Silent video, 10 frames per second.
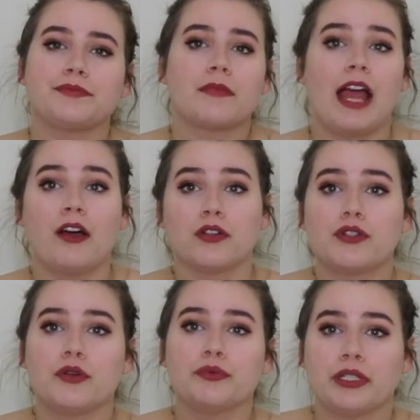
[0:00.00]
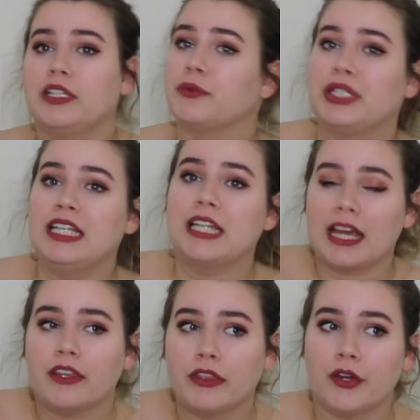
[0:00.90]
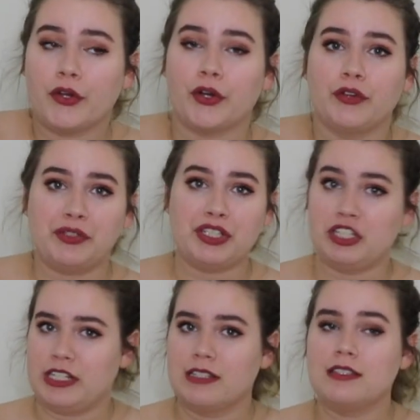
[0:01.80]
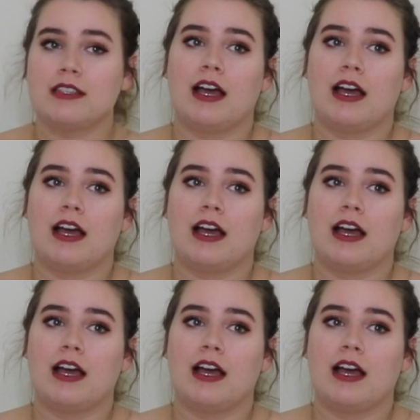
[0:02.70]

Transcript: I also really, really like their curvy jeans.